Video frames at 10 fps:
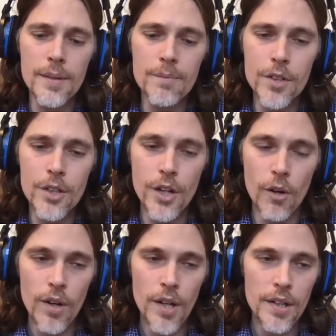you
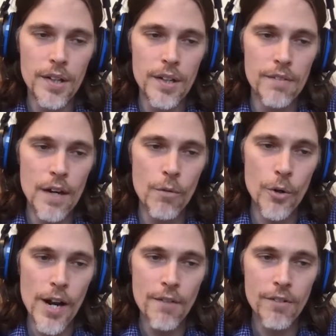know, uh, if I were
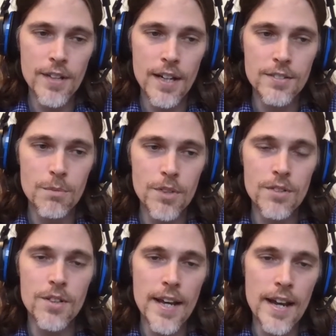to advertise something
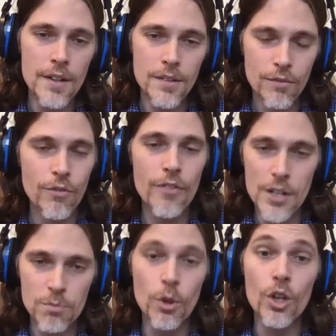today, I'd
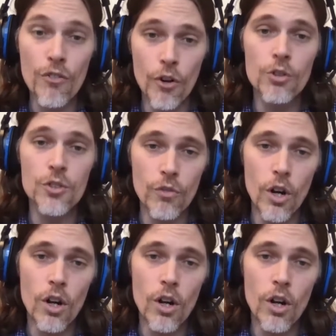Facebook first of all,